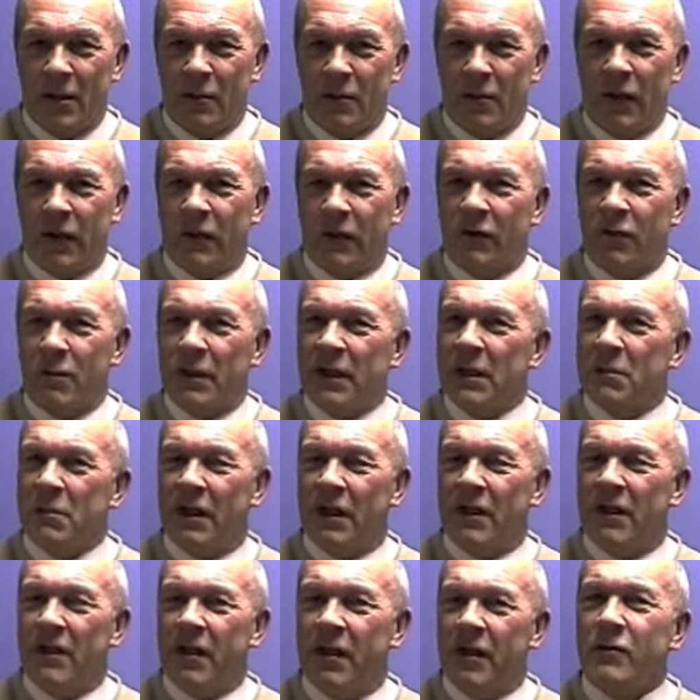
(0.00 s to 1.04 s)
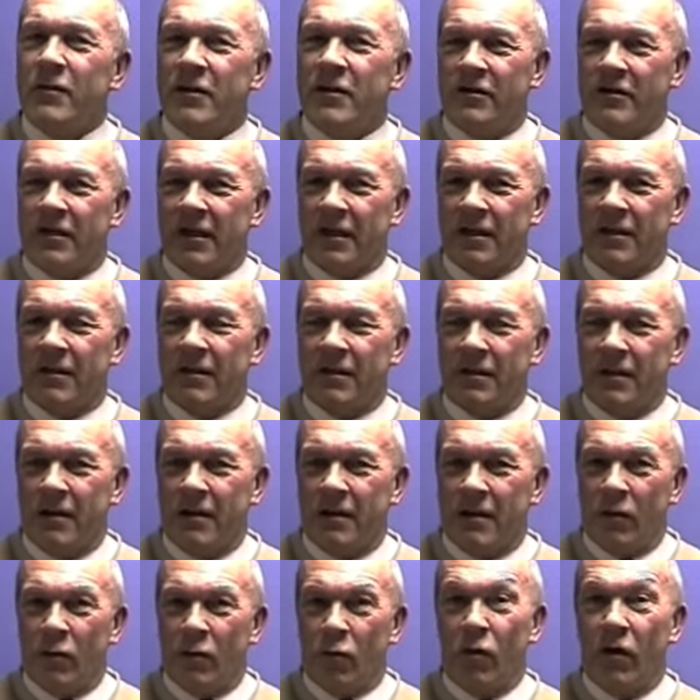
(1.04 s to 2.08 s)
because people are noticing
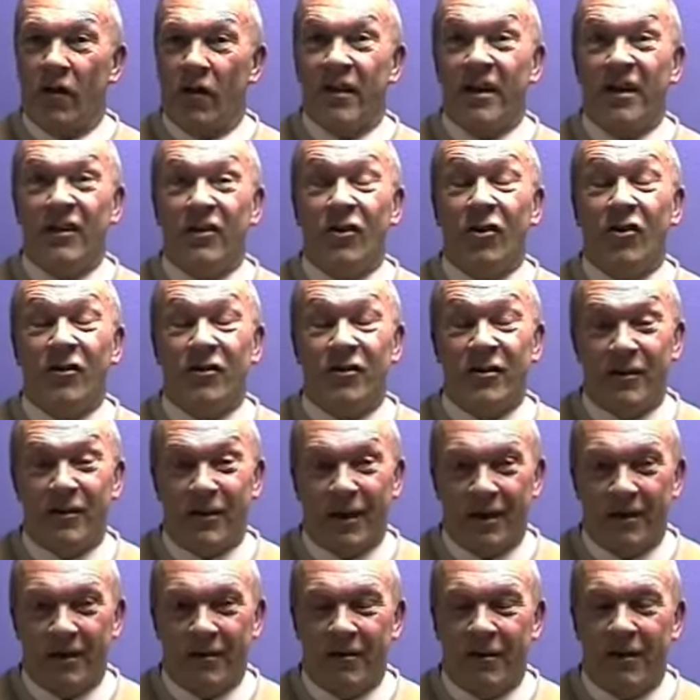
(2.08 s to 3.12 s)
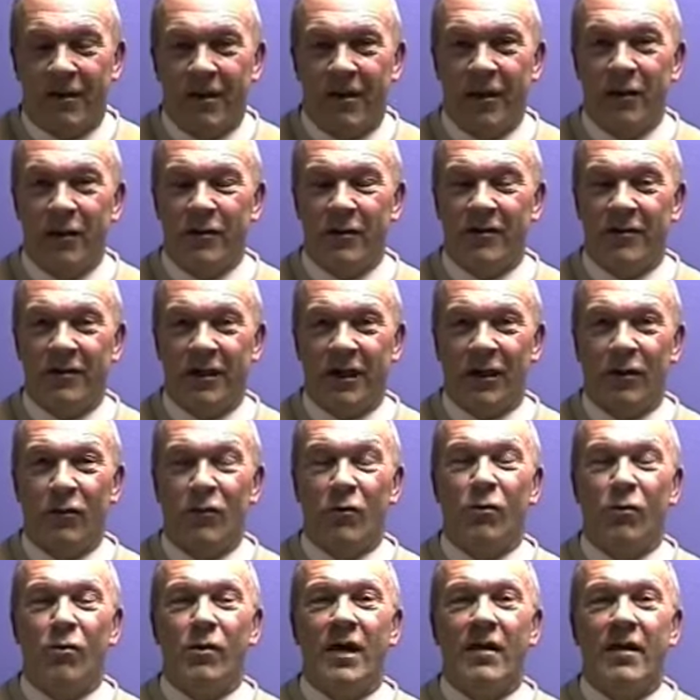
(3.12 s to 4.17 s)
what they're not doing, they're noticing
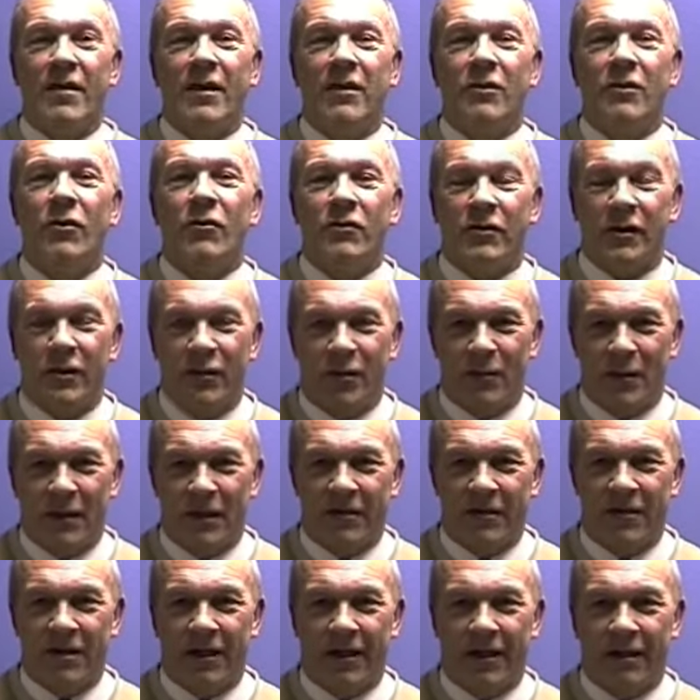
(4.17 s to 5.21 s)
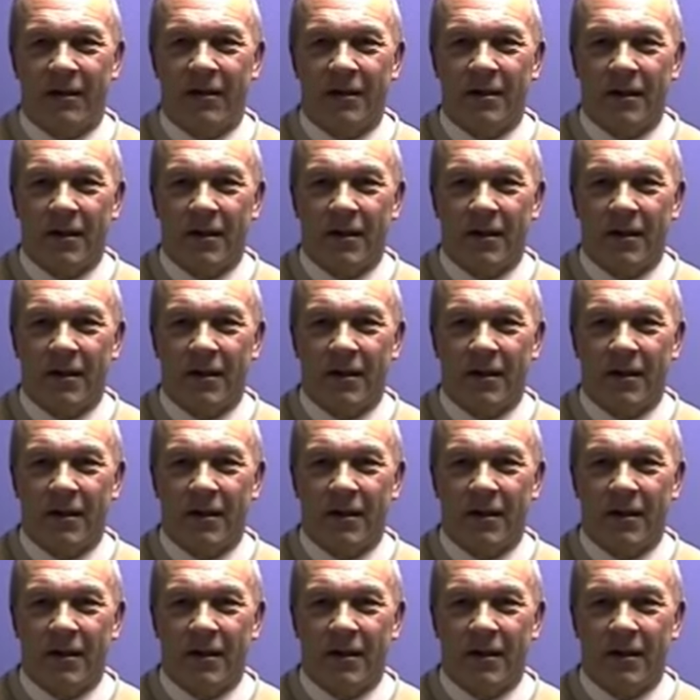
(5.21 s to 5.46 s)
where they're not commenting,